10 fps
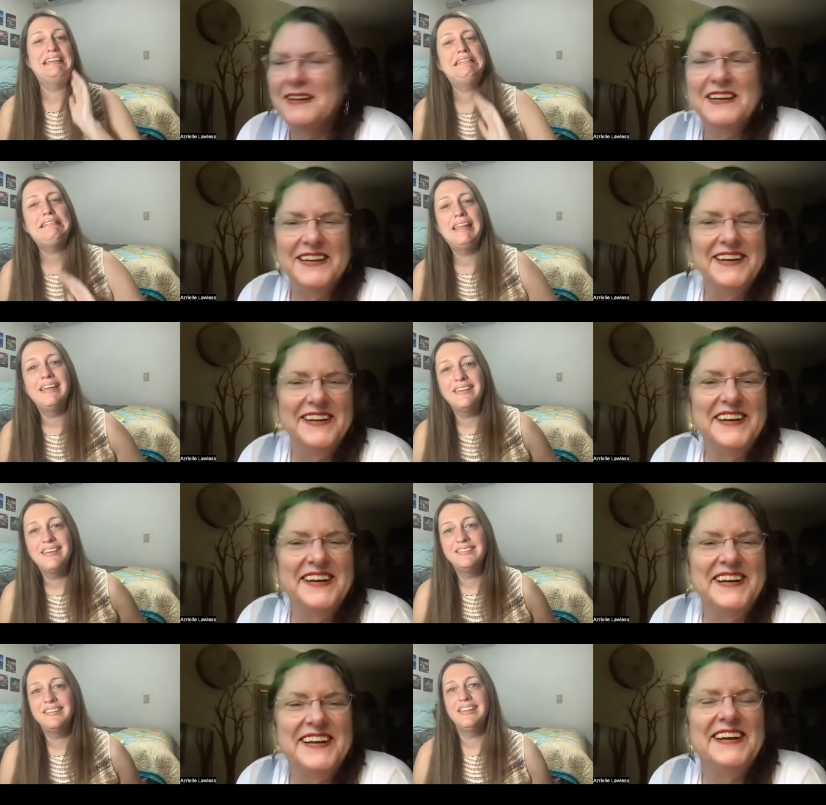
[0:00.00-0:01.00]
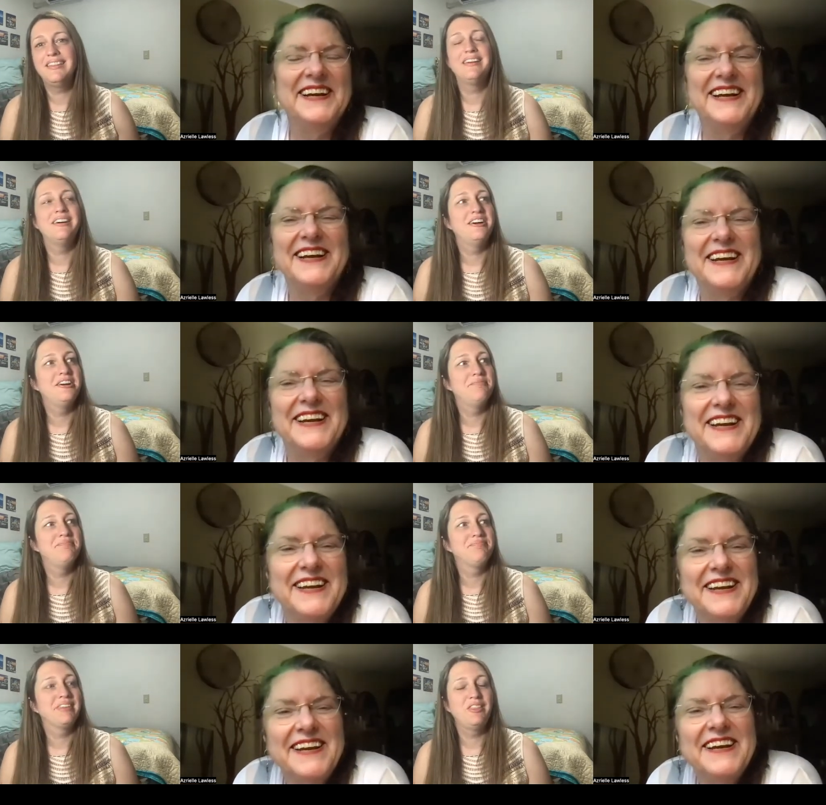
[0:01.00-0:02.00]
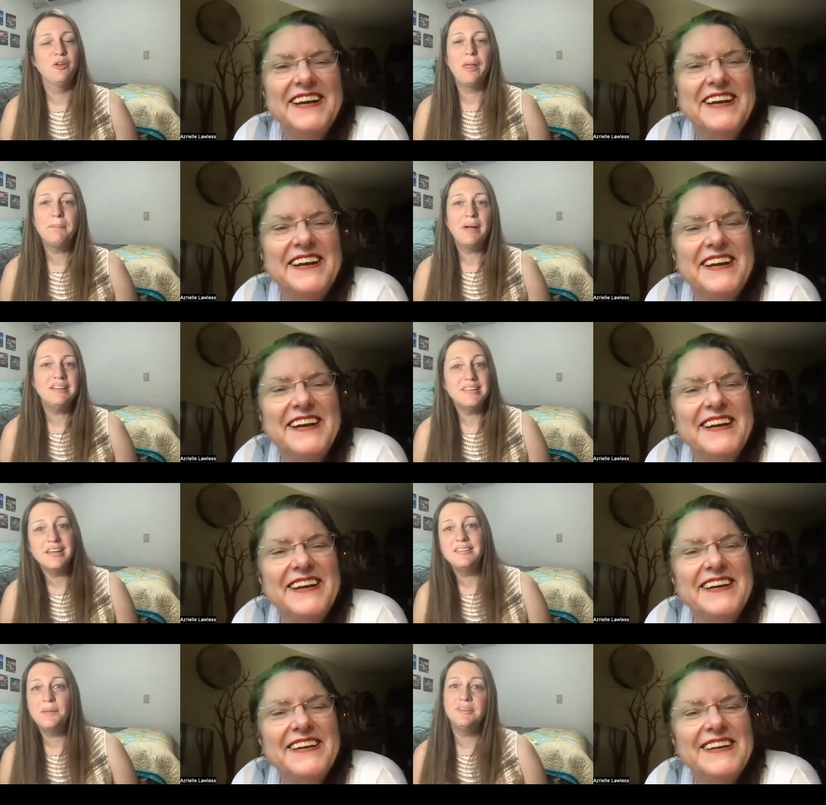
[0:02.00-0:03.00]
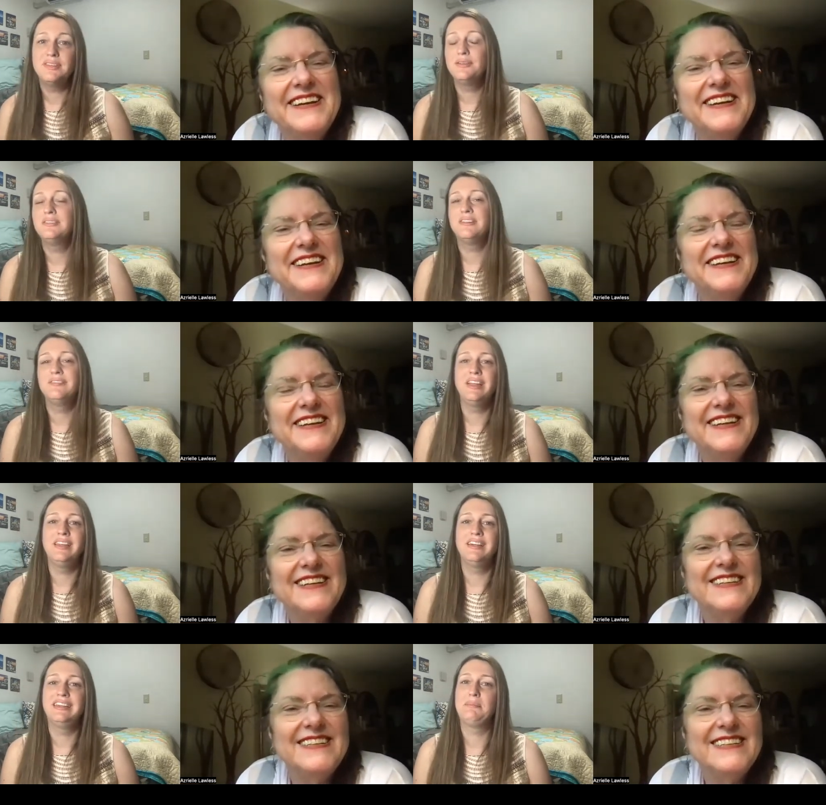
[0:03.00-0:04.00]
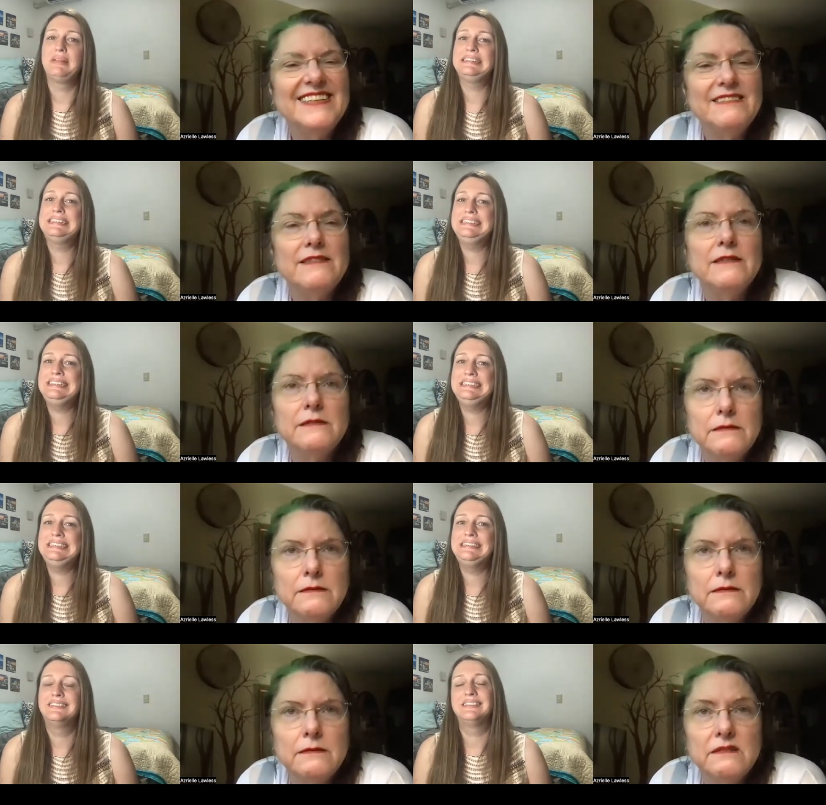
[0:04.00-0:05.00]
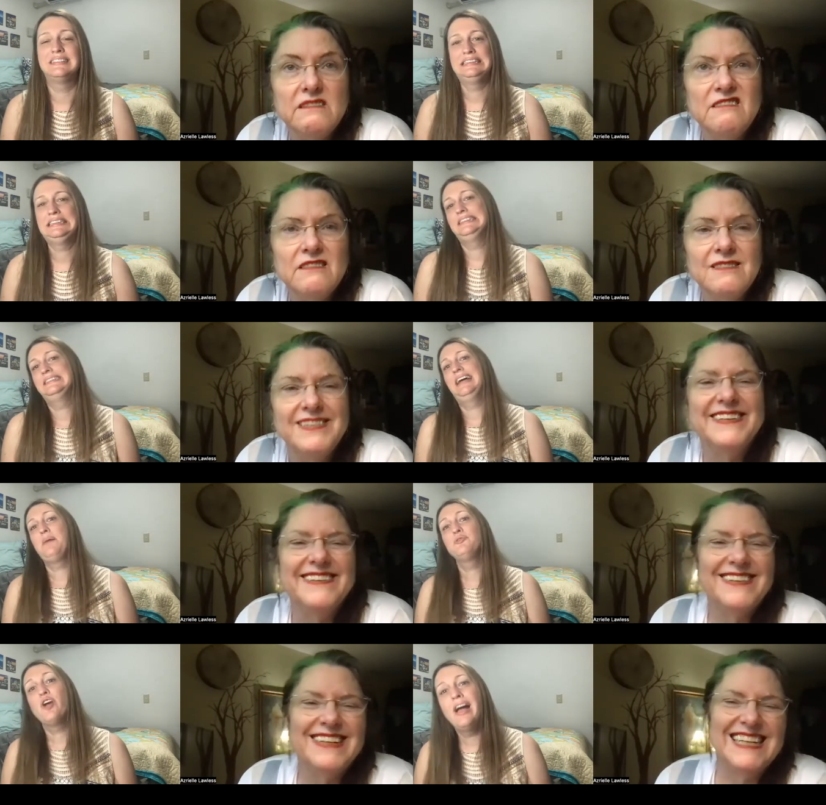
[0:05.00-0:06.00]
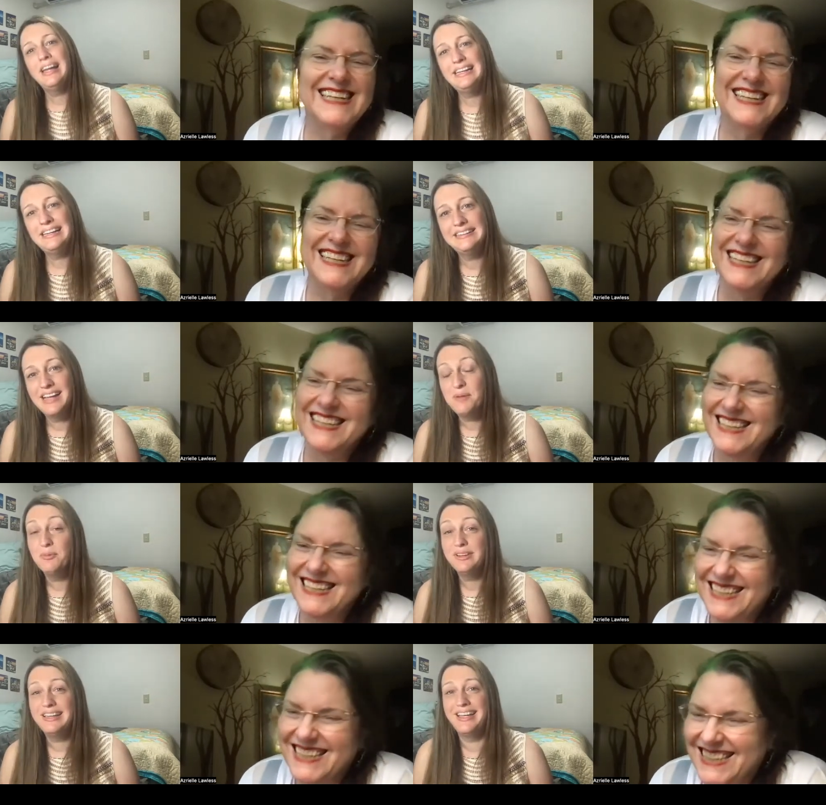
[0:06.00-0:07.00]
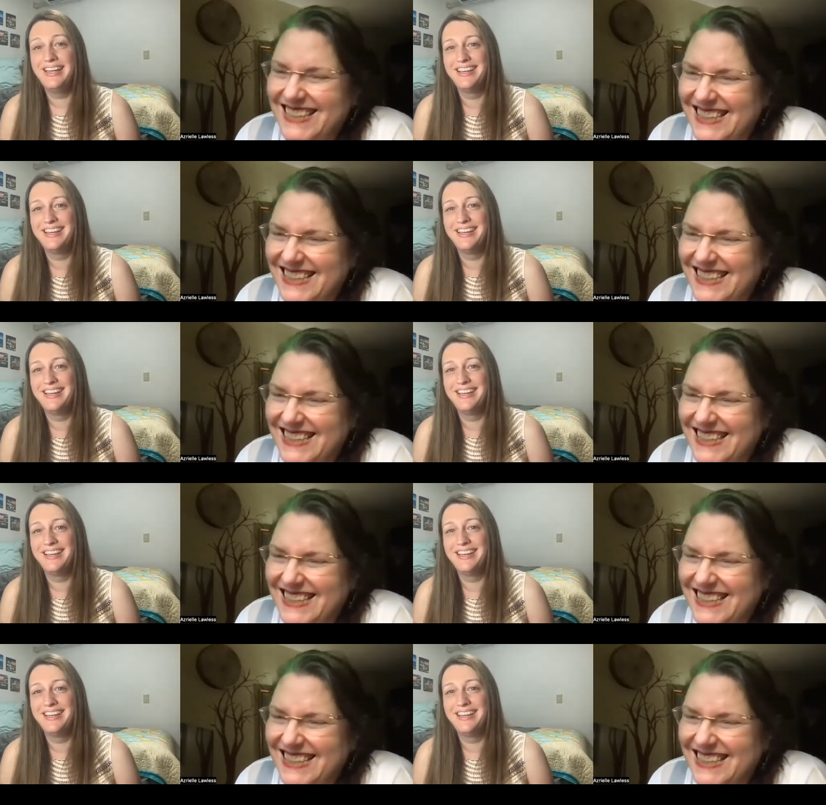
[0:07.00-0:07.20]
Speaker 1: it's like it's like the um they're like bite-sized episodes on Vella, and I'm like, ooh, I'm trying. I'm really